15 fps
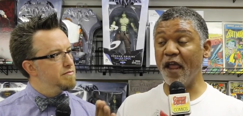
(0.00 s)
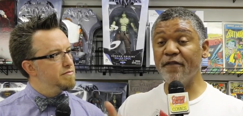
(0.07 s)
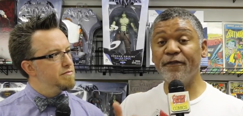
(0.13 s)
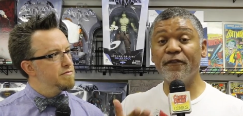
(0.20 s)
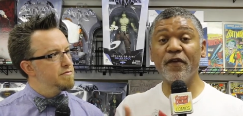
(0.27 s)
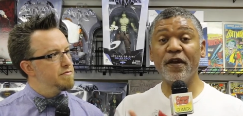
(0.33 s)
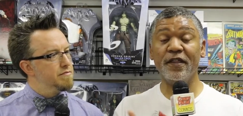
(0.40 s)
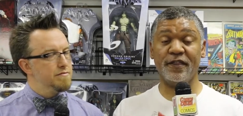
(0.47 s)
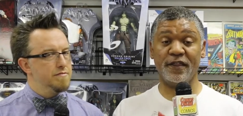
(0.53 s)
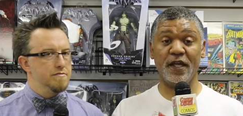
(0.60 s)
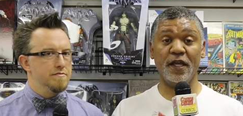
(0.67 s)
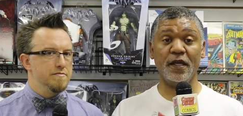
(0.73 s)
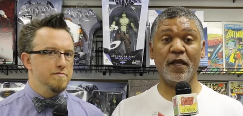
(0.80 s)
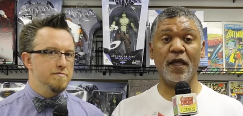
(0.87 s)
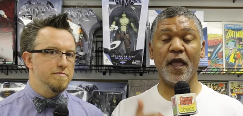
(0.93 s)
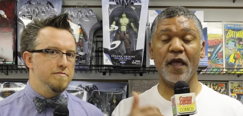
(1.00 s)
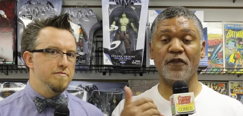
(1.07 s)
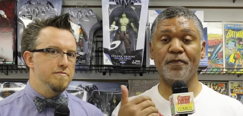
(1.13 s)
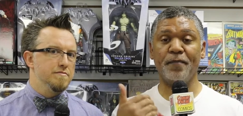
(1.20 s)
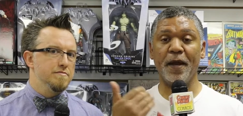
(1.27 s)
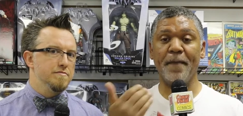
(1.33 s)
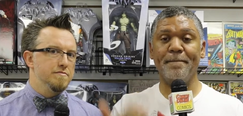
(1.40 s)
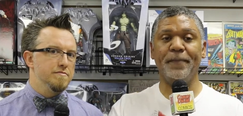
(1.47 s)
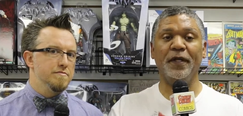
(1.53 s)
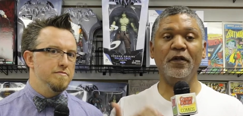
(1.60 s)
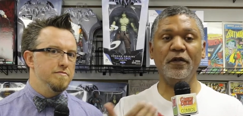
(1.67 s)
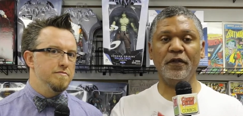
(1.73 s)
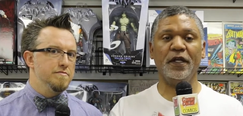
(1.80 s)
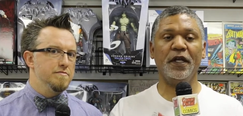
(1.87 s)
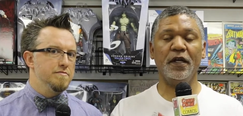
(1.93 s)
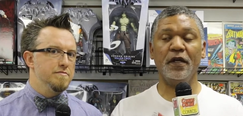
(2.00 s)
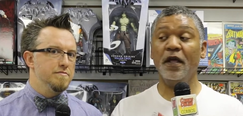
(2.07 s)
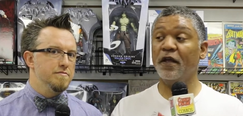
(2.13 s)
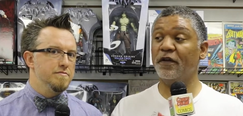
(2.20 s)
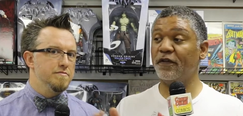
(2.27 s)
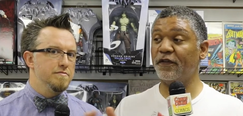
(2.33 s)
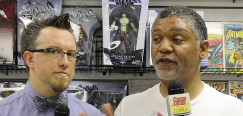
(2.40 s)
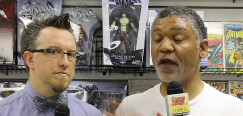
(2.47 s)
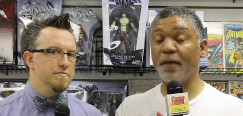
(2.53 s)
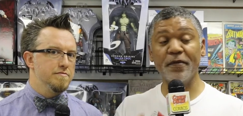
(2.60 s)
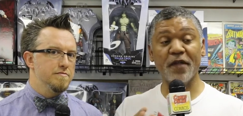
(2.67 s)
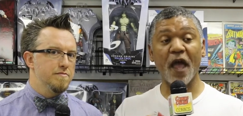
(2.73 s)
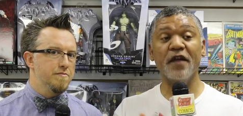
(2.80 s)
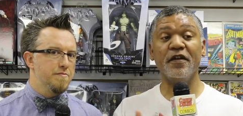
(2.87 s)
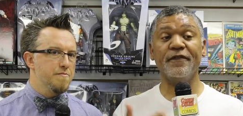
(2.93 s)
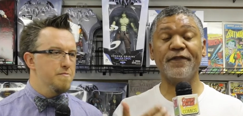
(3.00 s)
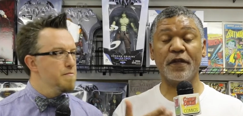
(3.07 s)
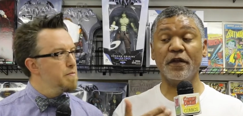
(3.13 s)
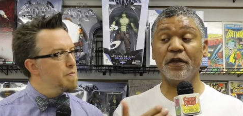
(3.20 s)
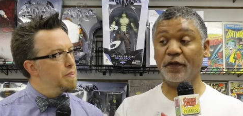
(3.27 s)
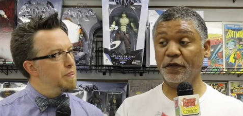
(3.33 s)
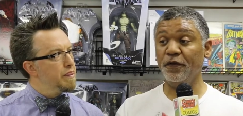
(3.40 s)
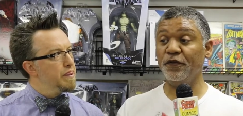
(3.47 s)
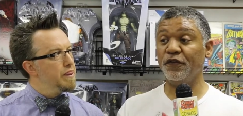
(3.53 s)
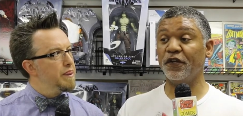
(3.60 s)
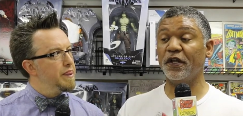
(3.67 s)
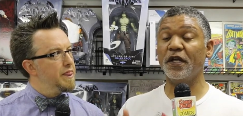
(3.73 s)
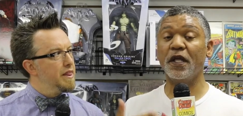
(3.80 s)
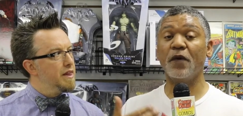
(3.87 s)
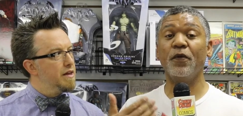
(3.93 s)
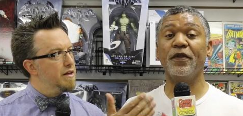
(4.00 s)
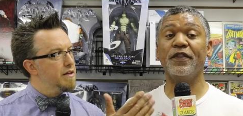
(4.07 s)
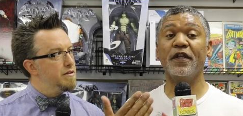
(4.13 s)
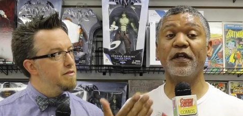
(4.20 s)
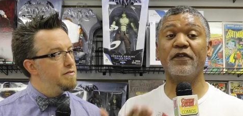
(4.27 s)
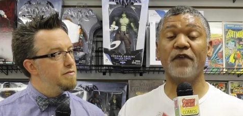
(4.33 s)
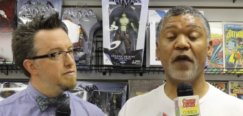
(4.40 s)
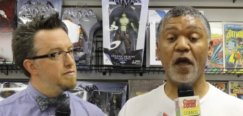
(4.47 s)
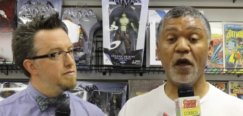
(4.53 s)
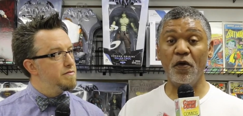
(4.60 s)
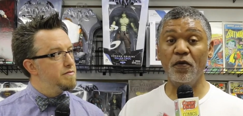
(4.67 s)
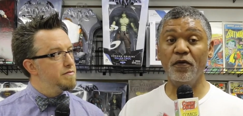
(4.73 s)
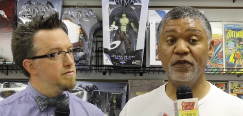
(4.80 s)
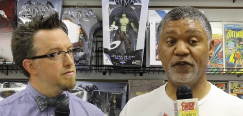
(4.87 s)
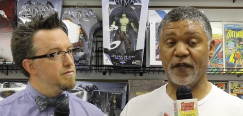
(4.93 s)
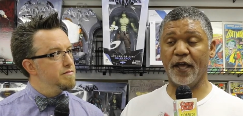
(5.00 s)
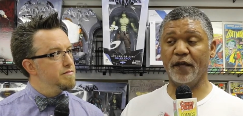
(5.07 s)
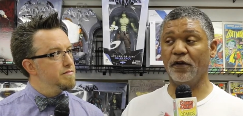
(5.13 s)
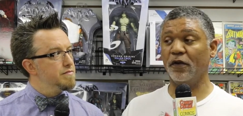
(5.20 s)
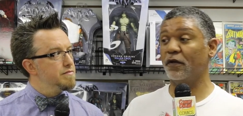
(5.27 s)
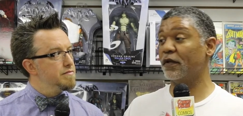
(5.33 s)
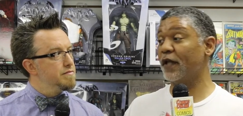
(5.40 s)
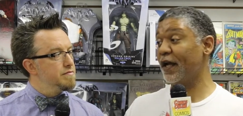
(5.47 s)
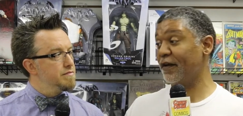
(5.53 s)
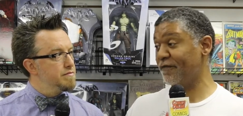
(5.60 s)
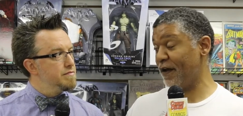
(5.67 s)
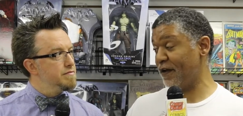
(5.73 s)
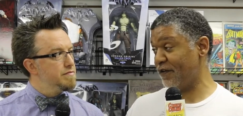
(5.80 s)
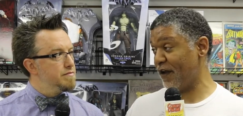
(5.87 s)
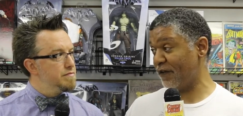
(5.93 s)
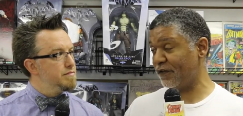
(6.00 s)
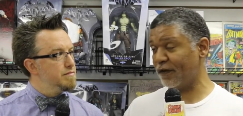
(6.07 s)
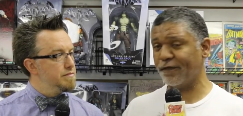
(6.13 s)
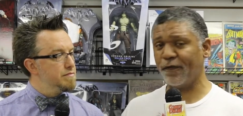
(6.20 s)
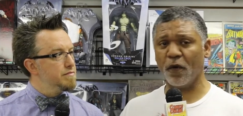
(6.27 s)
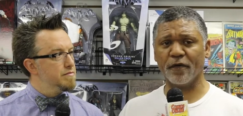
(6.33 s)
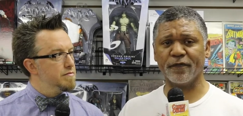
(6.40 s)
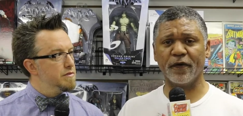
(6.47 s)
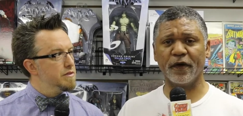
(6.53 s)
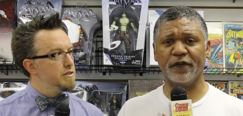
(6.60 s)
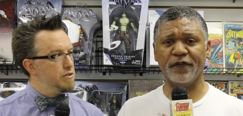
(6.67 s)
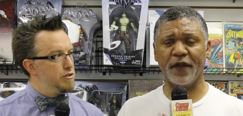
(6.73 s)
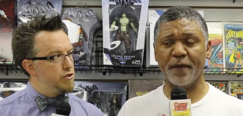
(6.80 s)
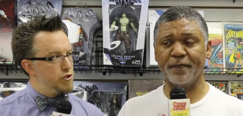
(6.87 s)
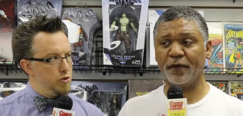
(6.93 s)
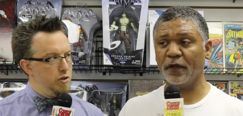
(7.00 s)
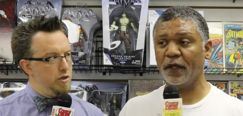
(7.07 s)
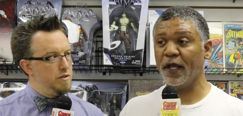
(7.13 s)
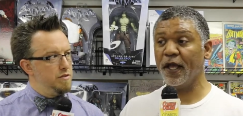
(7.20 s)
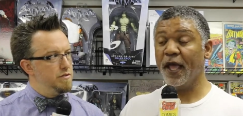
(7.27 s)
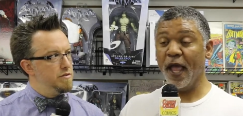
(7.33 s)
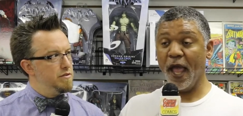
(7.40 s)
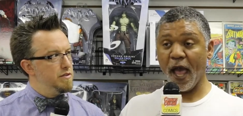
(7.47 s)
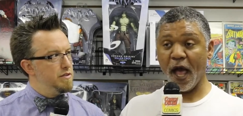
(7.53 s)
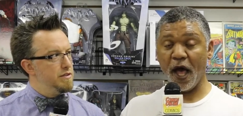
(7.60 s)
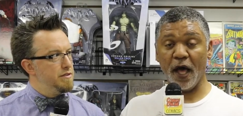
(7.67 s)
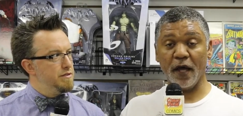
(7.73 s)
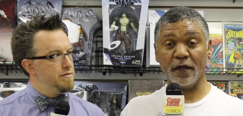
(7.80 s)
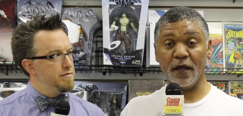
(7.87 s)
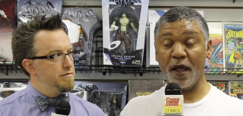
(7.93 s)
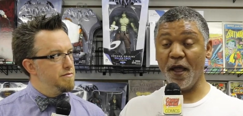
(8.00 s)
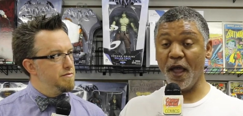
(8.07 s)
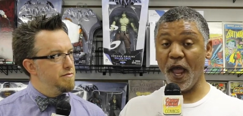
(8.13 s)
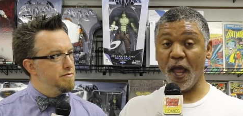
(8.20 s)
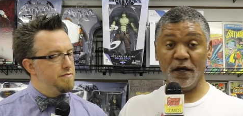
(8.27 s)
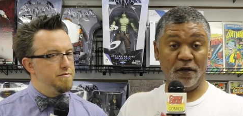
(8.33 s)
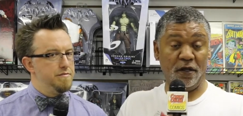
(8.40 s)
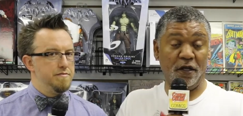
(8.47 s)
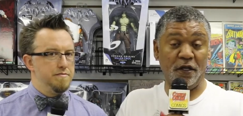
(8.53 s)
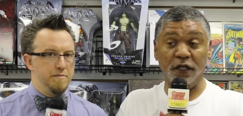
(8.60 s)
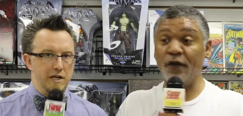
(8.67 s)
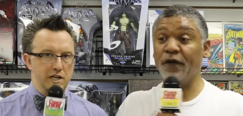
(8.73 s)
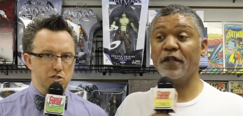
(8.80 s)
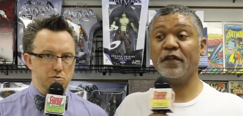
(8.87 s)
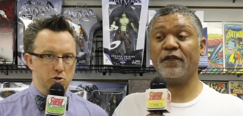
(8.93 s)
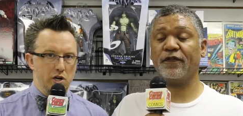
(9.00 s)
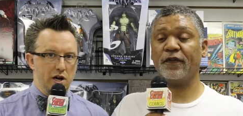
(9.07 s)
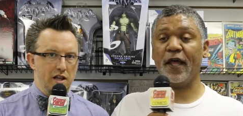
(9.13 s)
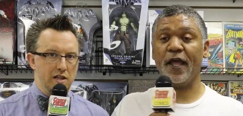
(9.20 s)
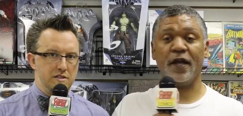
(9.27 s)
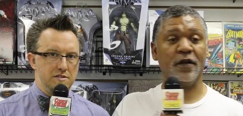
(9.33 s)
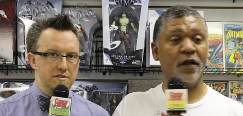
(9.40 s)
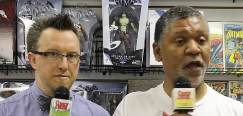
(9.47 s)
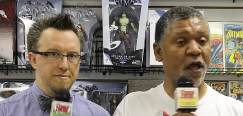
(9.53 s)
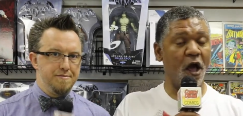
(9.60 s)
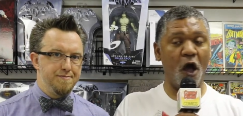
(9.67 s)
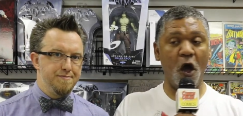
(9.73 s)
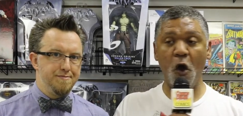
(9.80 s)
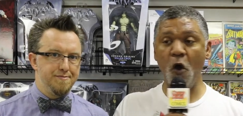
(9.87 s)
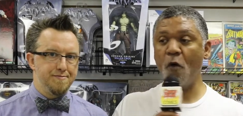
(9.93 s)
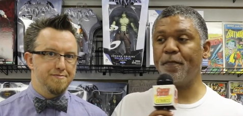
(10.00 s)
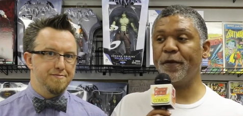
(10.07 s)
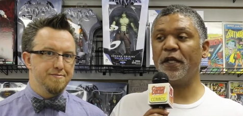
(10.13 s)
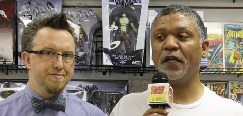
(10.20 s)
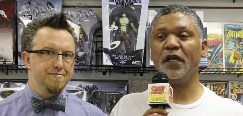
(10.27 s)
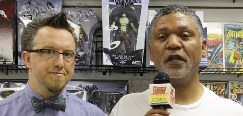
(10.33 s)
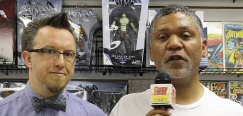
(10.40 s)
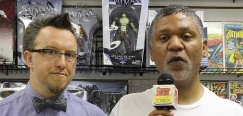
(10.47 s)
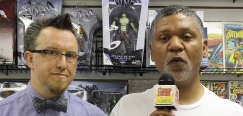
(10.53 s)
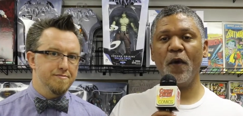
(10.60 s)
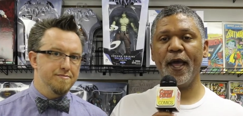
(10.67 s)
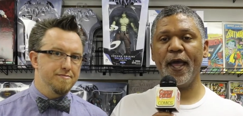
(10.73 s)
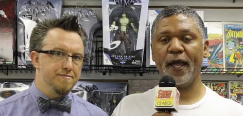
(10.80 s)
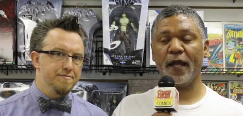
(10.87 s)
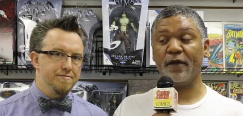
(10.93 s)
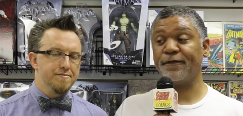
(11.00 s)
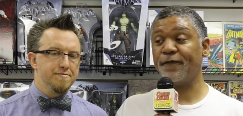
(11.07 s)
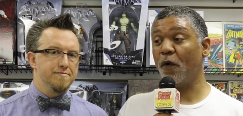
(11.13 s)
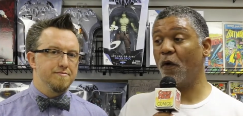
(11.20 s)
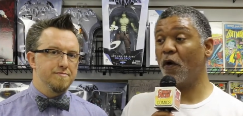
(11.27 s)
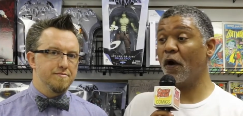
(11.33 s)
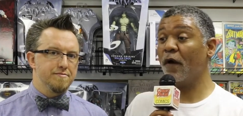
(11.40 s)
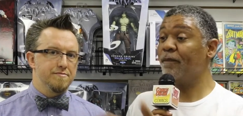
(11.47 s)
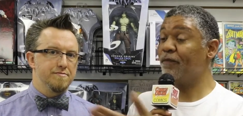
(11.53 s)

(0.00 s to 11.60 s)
Speaker 1: everything has been building to some kind of conclusion within its own title, like Fantastic Four, for example. Sure. And clearing the slate, opening the way for